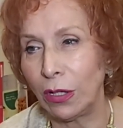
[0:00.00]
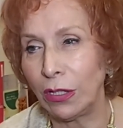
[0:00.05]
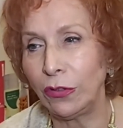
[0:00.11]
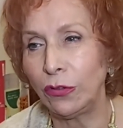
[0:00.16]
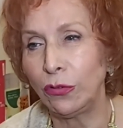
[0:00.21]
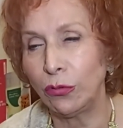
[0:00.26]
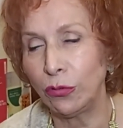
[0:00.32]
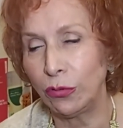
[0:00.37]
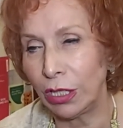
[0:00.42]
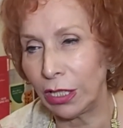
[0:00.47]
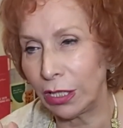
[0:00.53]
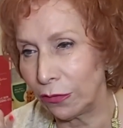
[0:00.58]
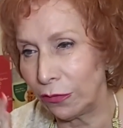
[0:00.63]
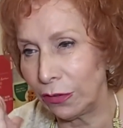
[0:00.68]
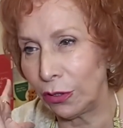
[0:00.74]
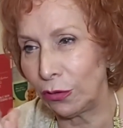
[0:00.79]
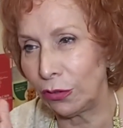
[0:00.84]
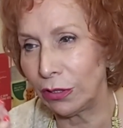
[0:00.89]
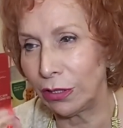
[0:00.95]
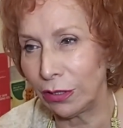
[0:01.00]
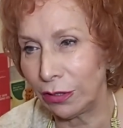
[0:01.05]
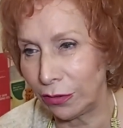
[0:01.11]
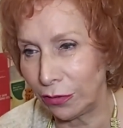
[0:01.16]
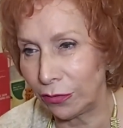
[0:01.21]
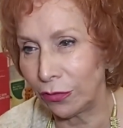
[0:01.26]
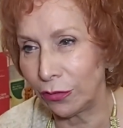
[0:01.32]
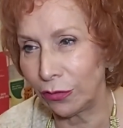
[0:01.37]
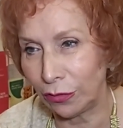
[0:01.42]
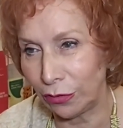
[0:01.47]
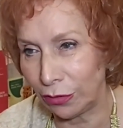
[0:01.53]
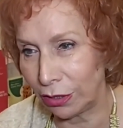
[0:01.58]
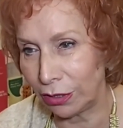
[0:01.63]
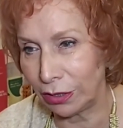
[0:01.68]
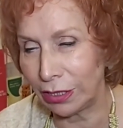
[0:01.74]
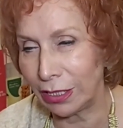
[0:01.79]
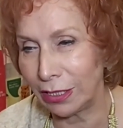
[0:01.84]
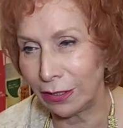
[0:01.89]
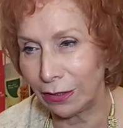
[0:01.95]
Once you take away all the
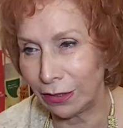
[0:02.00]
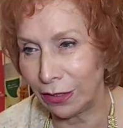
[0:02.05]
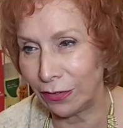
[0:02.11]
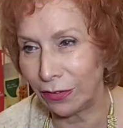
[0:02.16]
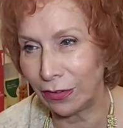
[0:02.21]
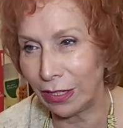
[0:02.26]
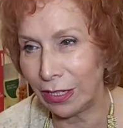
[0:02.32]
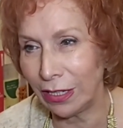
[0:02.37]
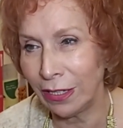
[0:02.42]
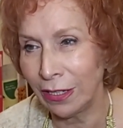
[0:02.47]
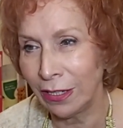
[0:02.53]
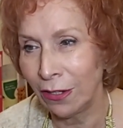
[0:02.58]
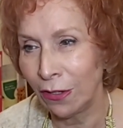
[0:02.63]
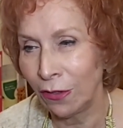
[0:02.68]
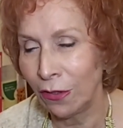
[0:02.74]
dirt and this thing,